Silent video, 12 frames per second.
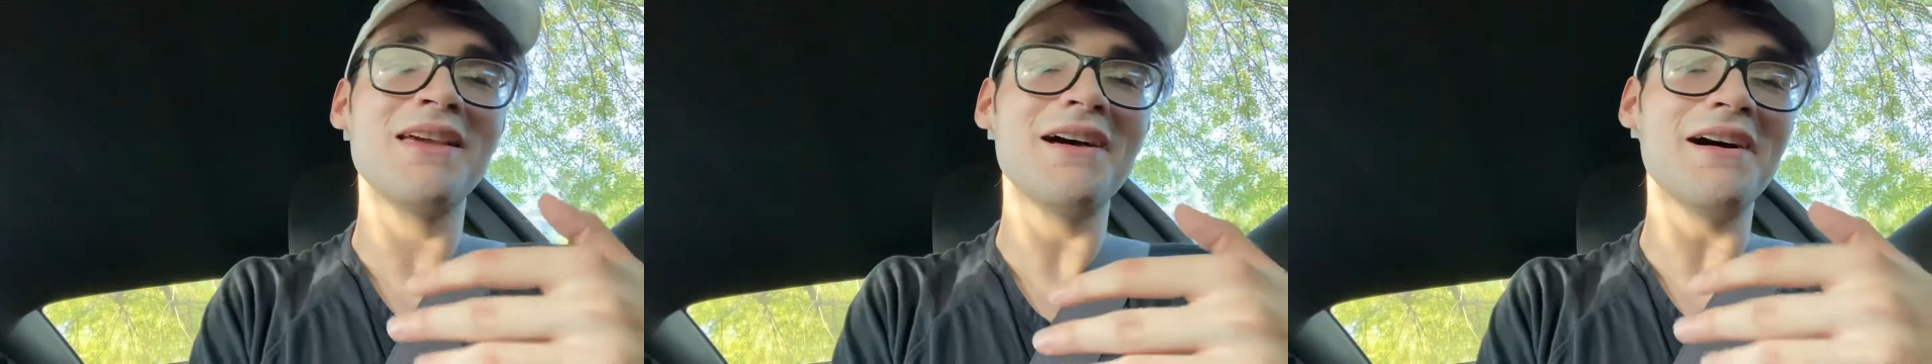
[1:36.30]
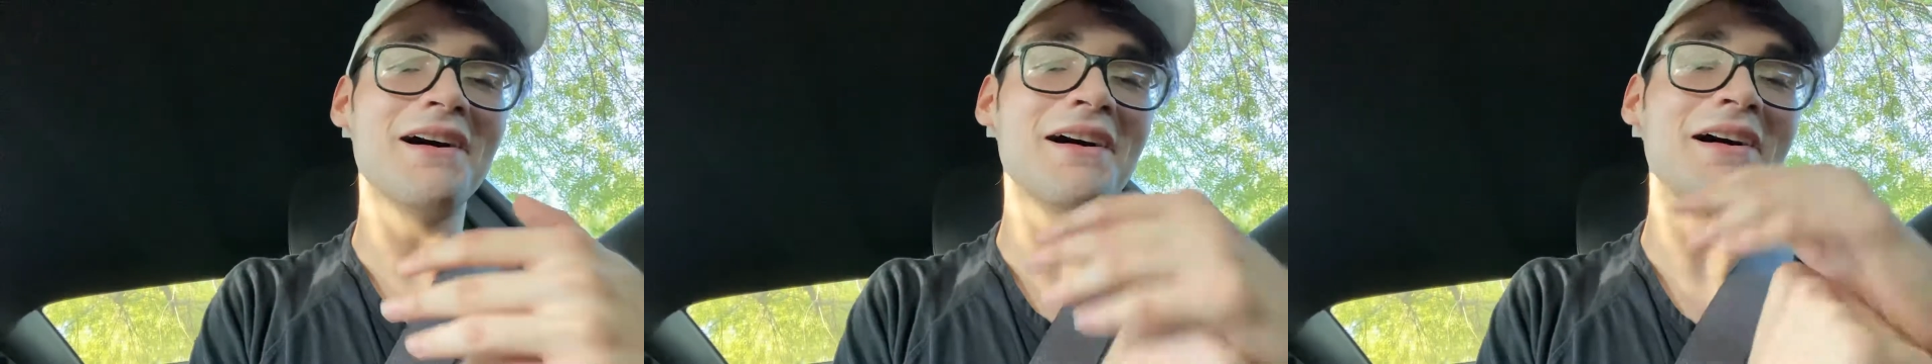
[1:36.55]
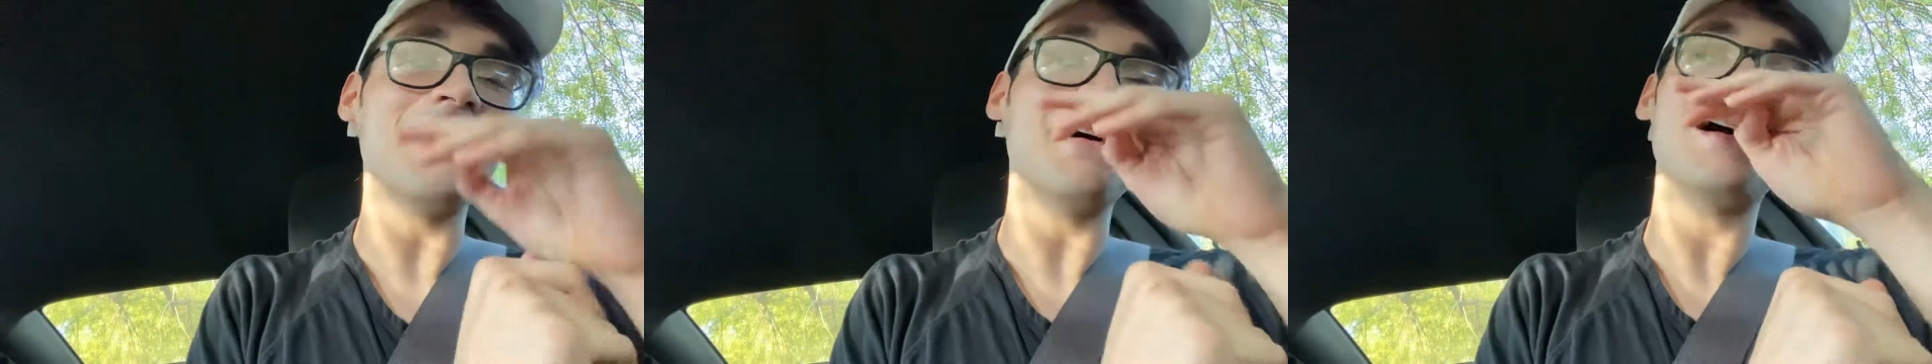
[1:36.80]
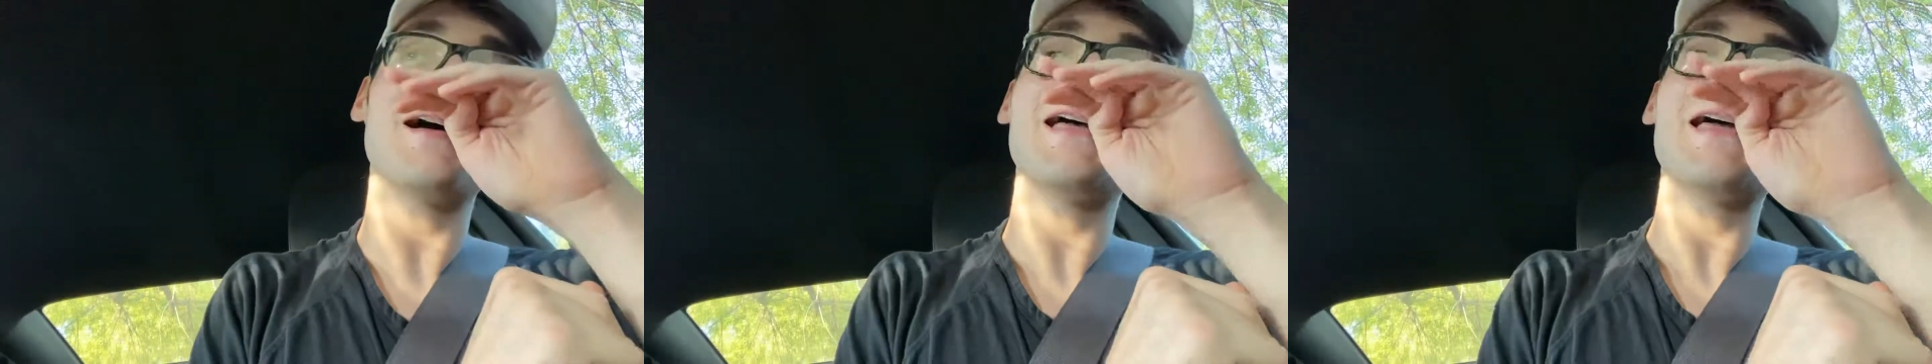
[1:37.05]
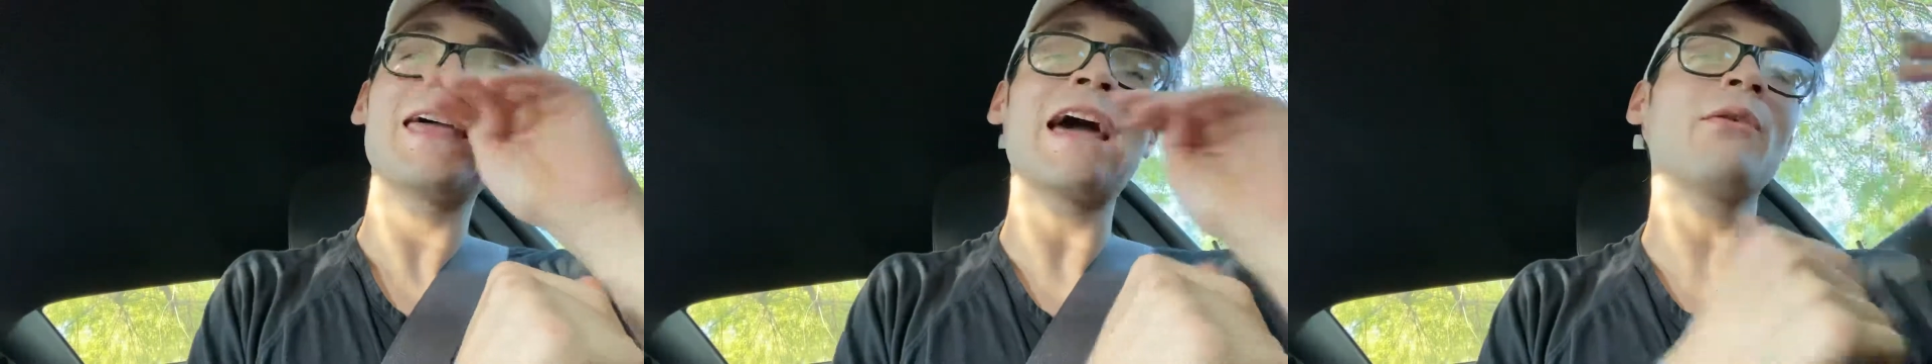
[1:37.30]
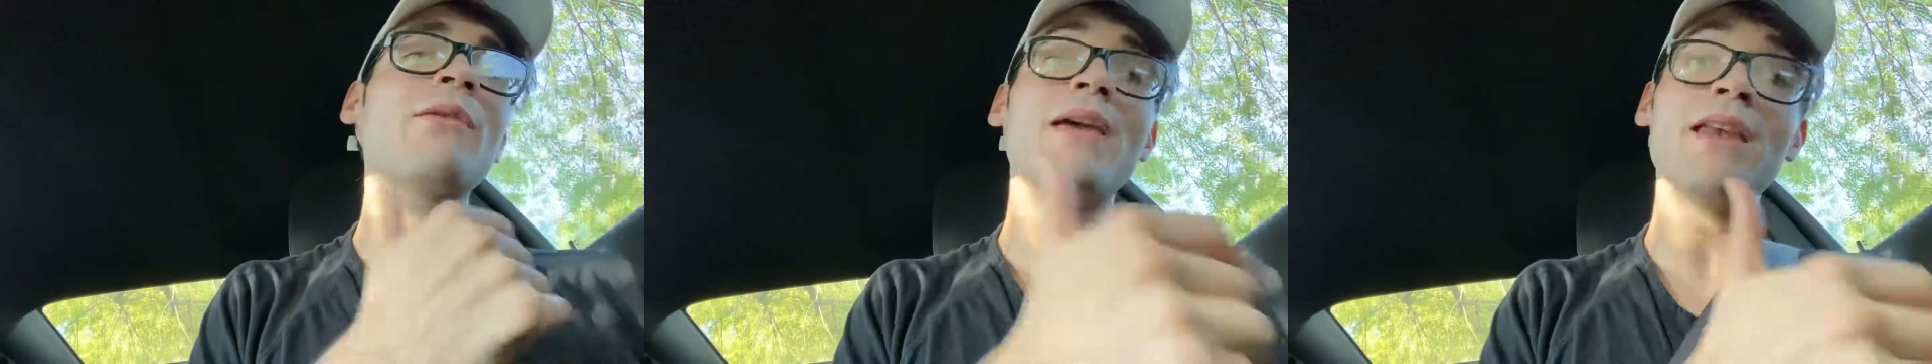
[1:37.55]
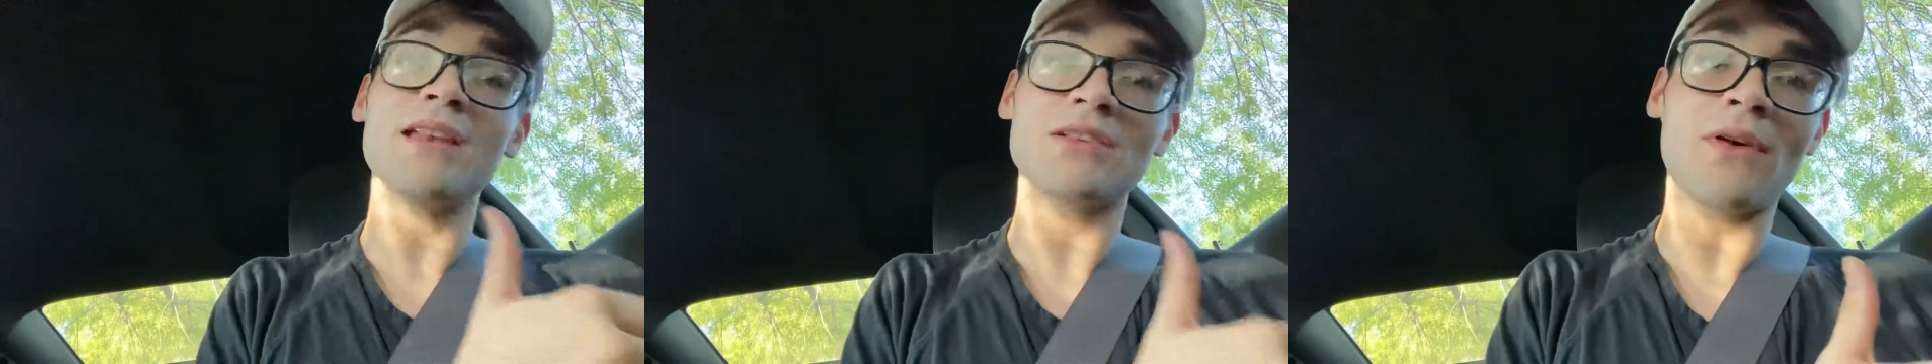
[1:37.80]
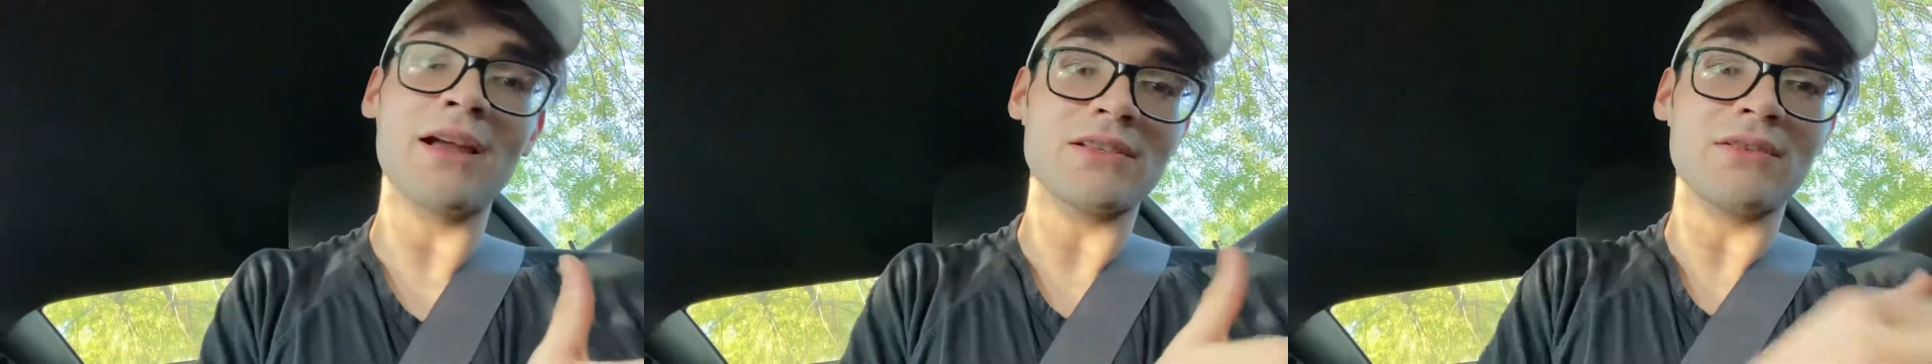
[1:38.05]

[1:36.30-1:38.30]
uh, calorie maintenance, right?